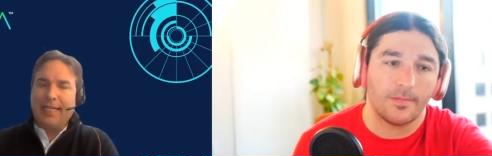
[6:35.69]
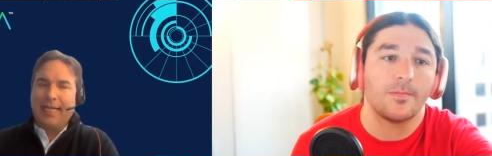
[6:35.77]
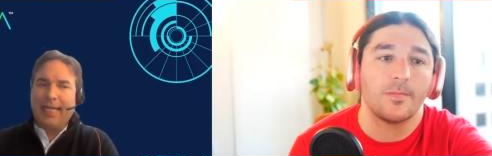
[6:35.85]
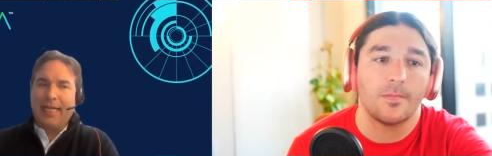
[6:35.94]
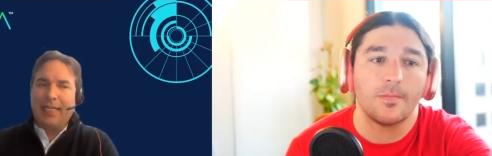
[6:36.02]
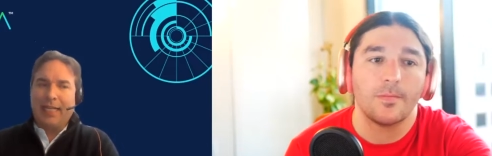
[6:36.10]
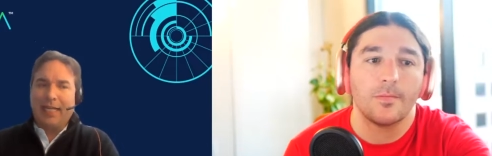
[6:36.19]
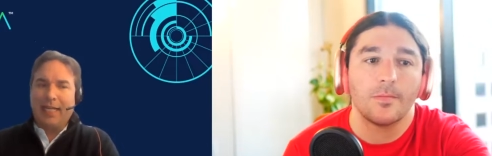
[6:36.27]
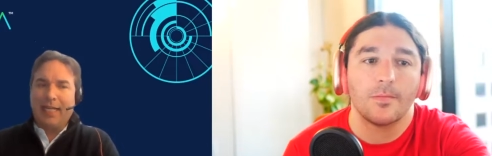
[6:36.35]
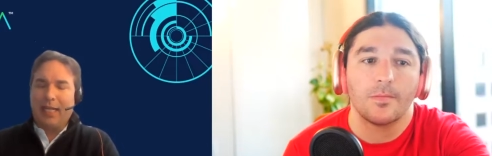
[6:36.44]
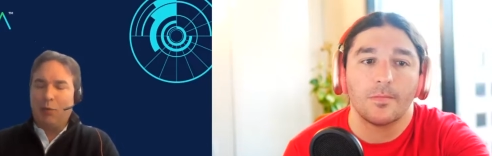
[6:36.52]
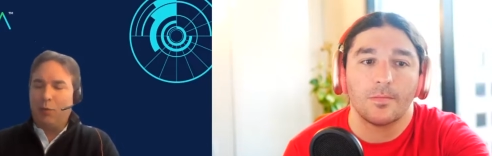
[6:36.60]
Speaker 1: and
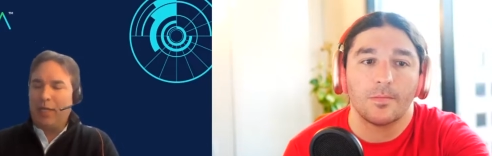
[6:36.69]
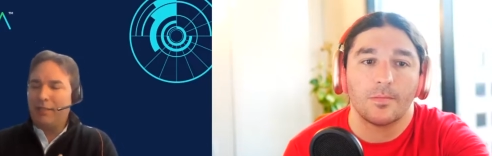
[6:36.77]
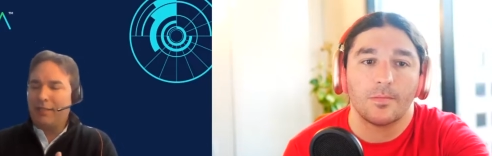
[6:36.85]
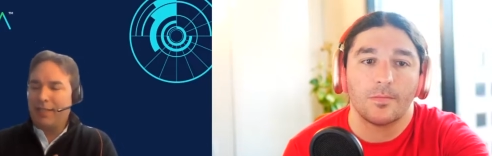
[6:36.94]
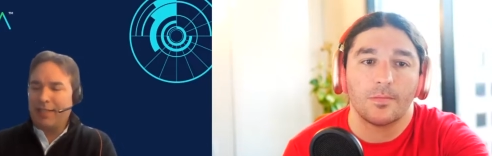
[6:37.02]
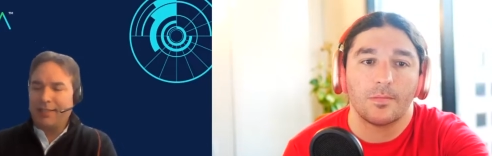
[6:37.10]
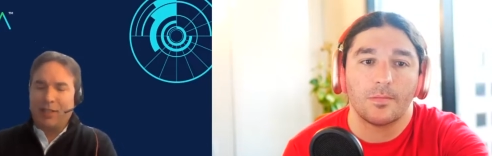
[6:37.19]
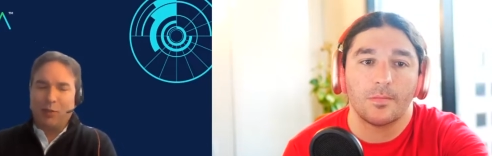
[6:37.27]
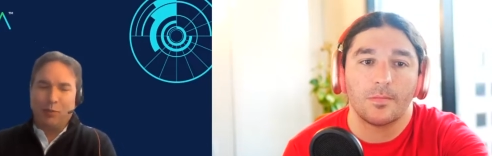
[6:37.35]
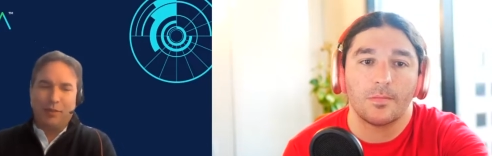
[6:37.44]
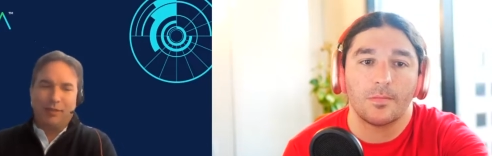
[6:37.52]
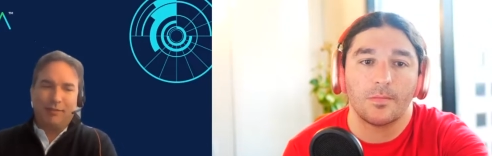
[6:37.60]
i went and sat
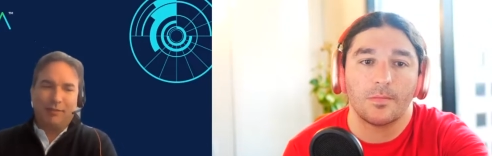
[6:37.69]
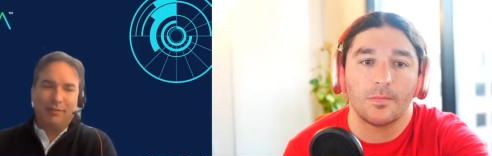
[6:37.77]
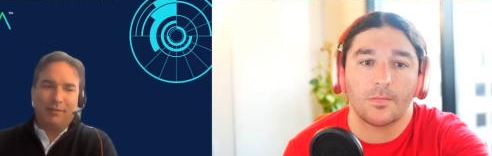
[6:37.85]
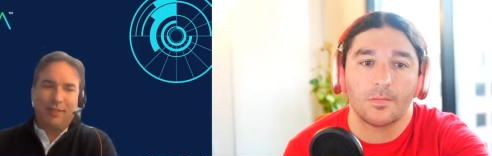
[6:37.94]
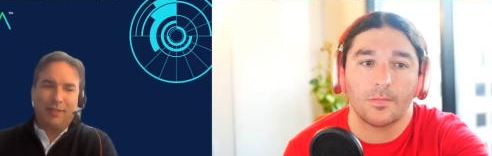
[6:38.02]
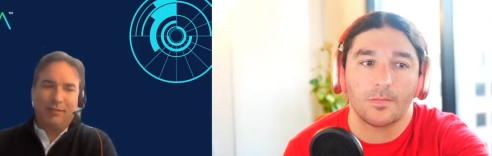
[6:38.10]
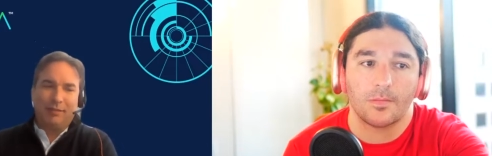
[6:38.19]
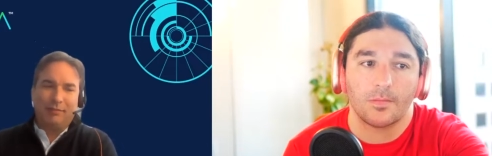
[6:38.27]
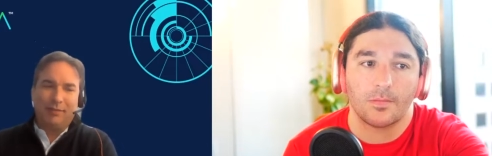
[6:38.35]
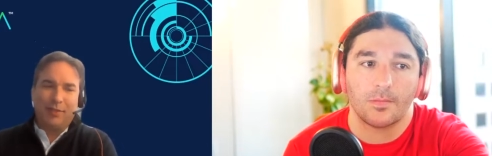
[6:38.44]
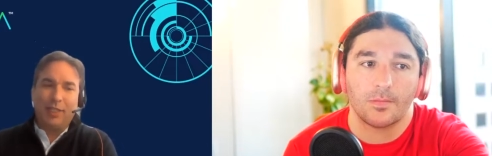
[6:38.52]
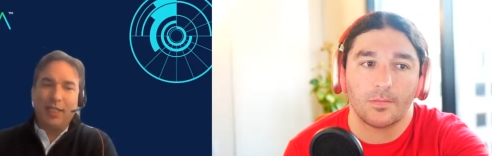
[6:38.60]
down with the
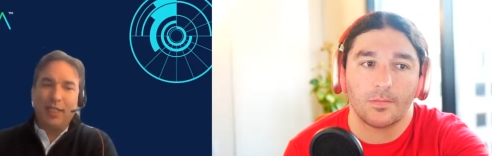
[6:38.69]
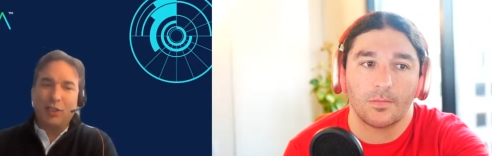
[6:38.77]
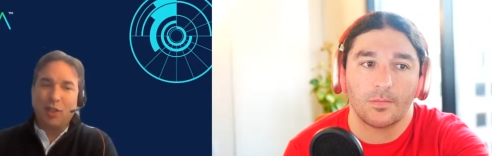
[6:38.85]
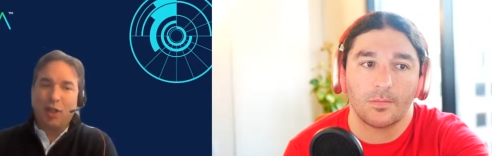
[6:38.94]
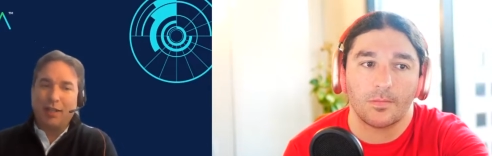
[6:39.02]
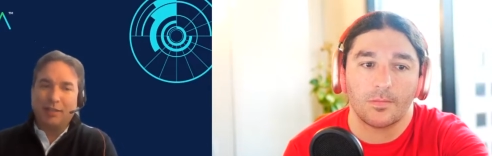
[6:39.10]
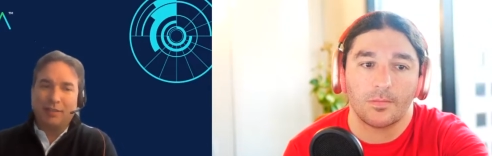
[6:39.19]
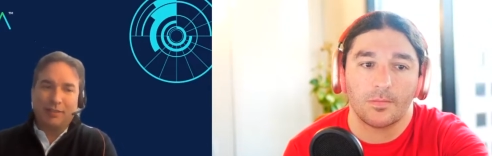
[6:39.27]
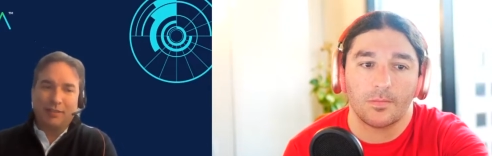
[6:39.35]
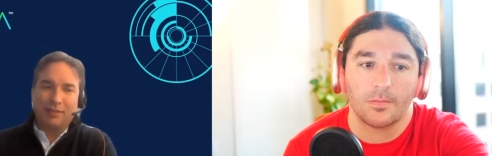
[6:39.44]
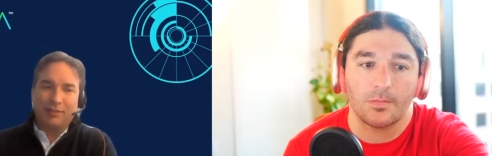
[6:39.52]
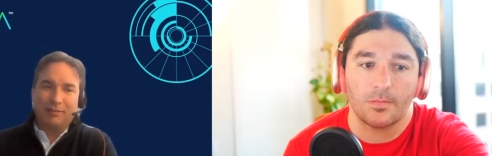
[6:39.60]
very
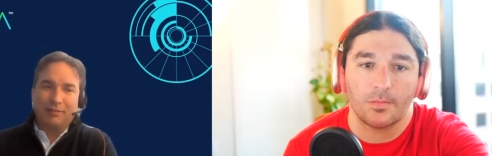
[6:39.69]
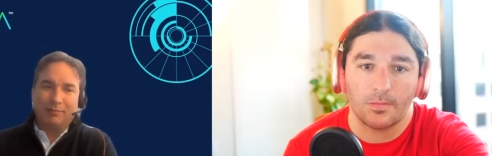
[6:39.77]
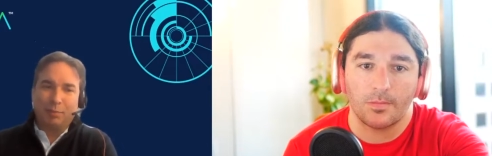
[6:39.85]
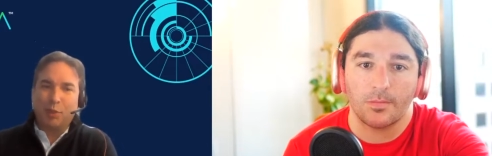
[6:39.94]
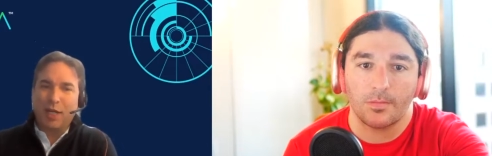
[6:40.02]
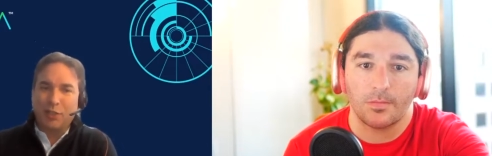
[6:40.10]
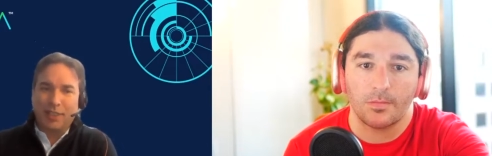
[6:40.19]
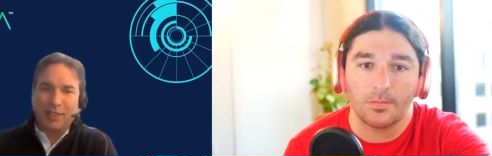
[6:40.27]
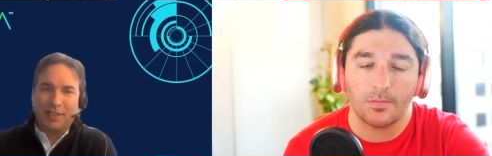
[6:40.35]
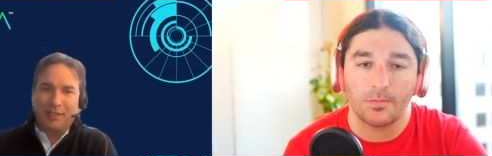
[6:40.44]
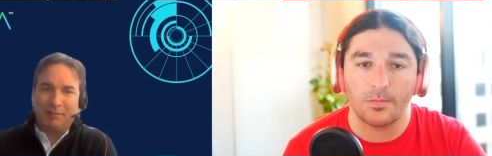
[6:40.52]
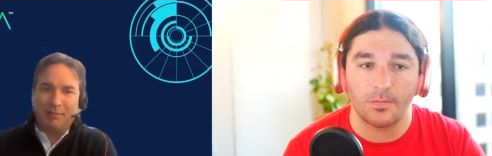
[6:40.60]
exhausted
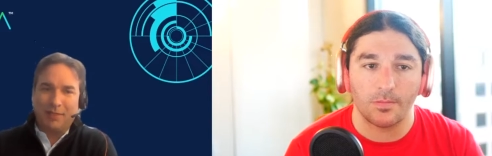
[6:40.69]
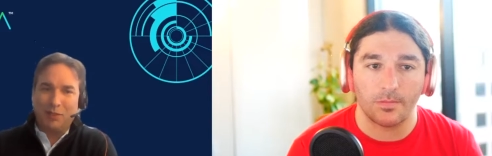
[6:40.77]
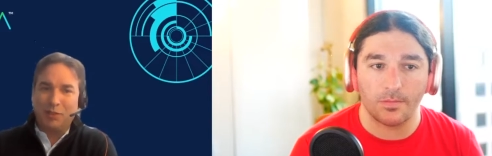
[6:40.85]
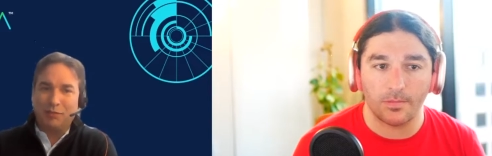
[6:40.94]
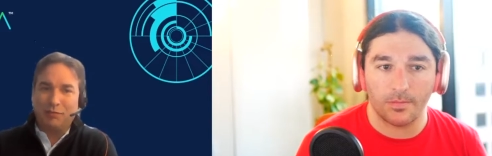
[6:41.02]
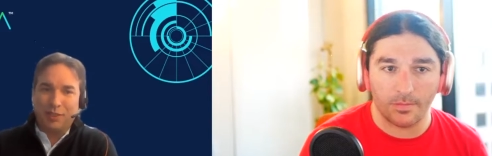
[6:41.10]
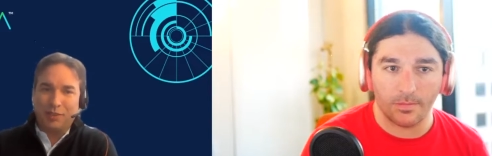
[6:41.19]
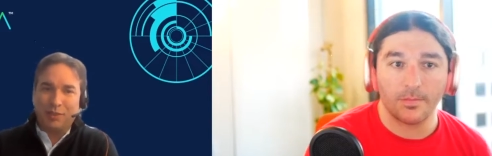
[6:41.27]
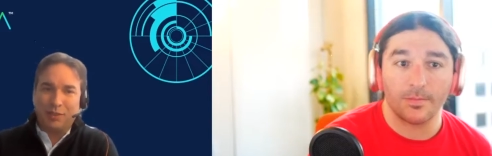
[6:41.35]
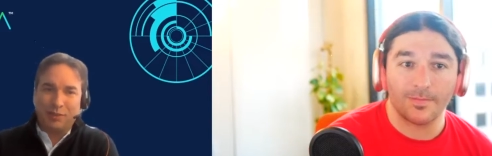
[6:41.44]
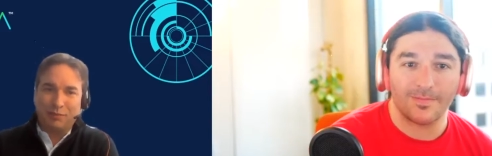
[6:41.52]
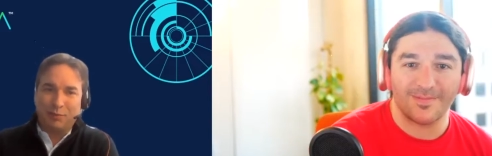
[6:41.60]
project team that just
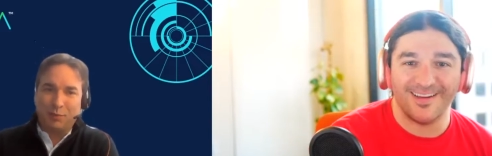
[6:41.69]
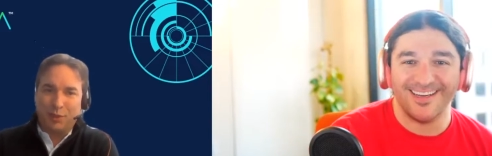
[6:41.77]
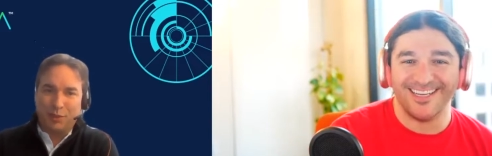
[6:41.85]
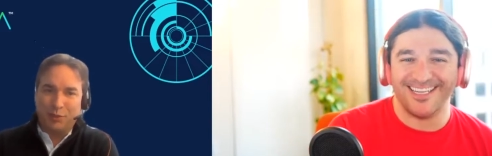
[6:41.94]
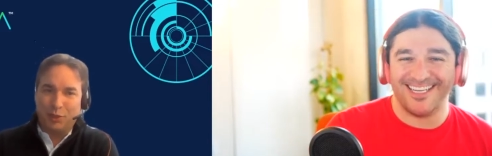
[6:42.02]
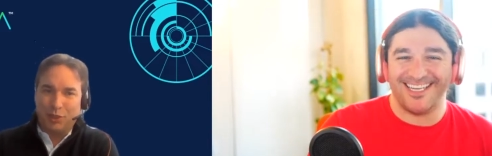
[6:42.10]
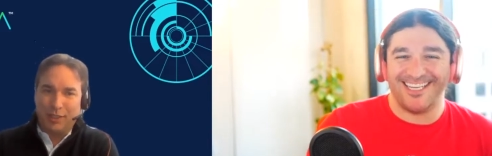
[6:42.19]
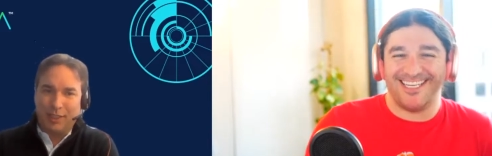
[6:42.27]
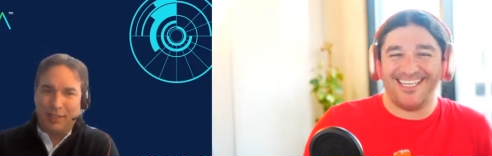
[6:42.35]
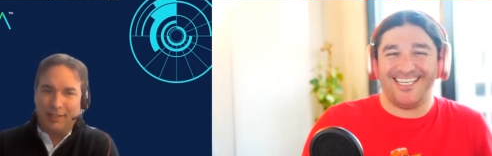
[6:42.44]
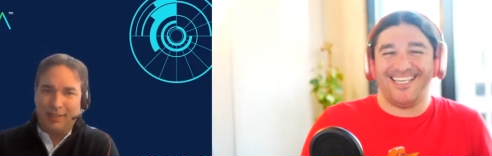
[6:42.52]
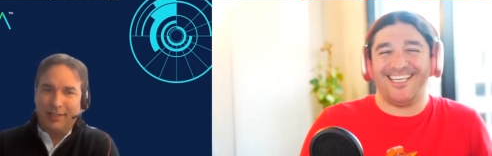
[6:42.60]
finished this four year
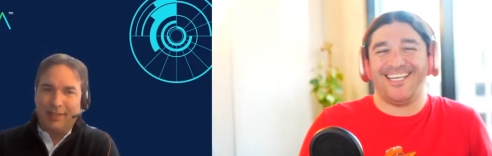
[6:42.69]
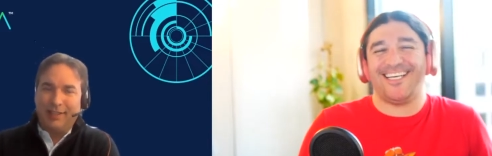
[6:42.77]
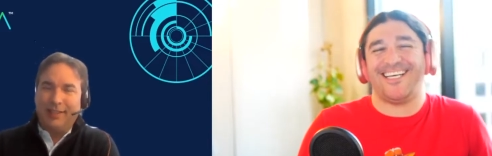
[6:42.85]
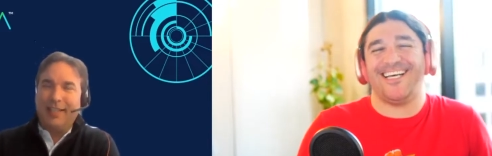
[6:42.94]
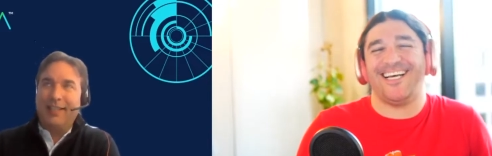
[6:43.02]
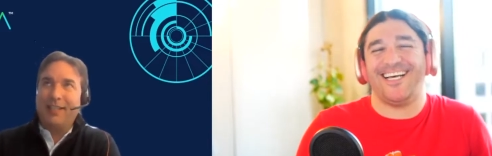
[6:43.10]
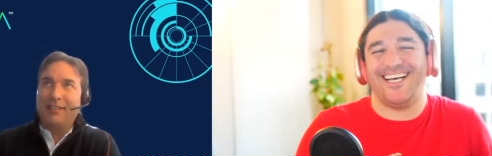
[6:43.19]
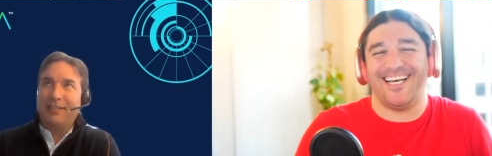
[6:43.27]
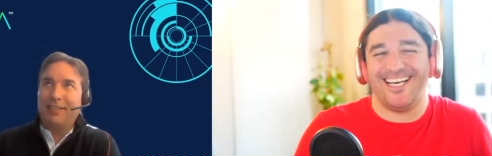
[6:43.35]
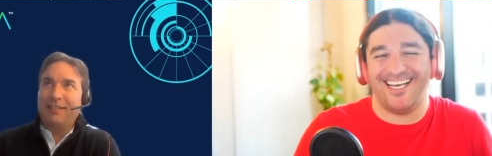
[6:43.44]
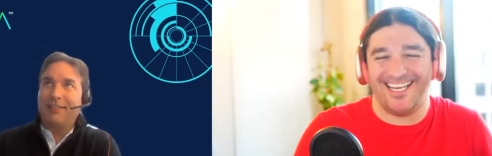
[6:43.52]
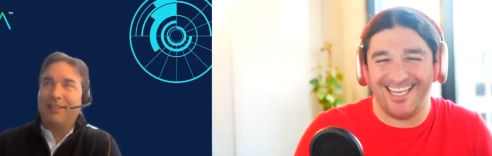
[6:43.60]
journey and they said